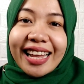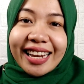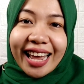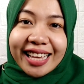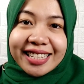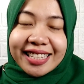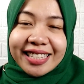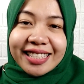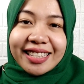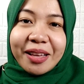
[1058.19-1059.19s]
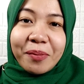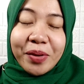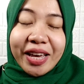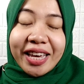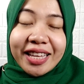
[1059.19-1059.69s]
Next,
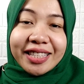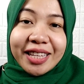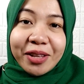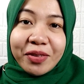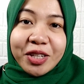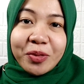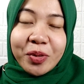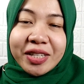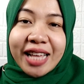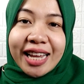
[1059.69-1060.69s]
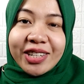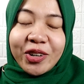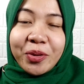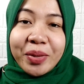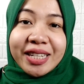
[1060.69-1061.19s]
being a television
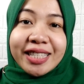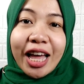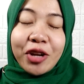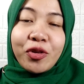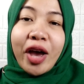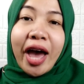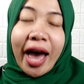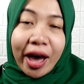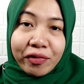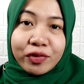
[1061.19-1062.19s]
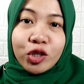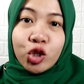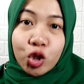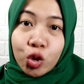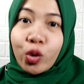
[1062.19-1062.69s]
presenter means that you have
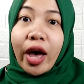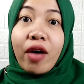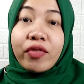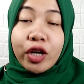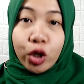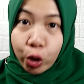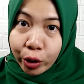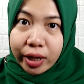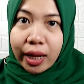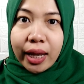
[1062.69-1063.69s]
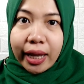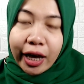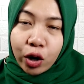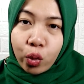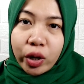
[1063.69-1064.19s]
to have a good
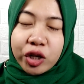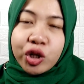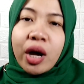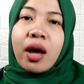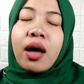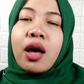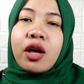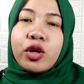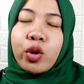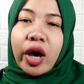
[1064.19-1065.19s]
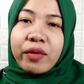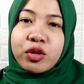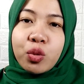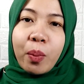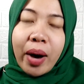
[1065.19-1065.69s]
language. You
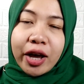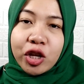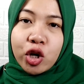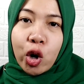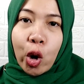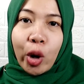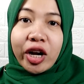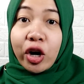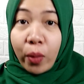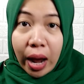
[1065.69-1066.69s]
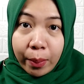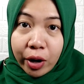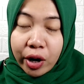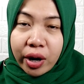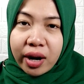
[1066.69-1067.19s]
have to mind your
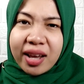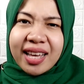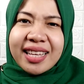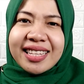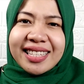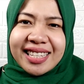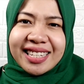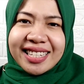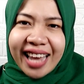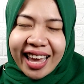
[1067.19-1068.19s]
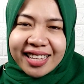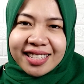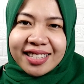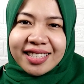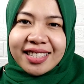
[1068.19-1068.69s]
grammar,
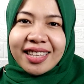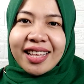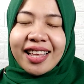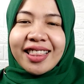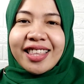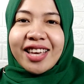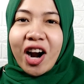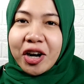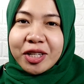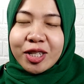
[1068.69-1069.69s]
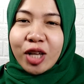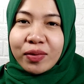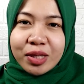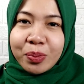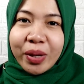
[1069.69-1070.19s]
syntax, the arts
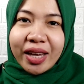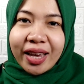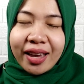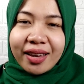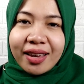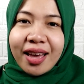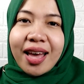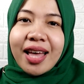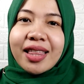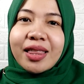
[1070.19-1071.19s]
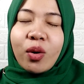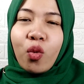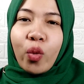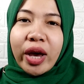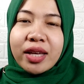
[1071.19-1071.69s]
of speaking, the
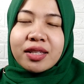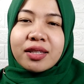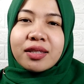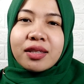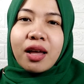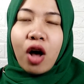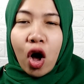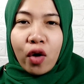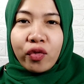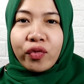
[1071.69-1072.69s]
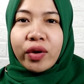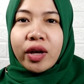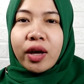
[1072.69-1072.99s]
ways of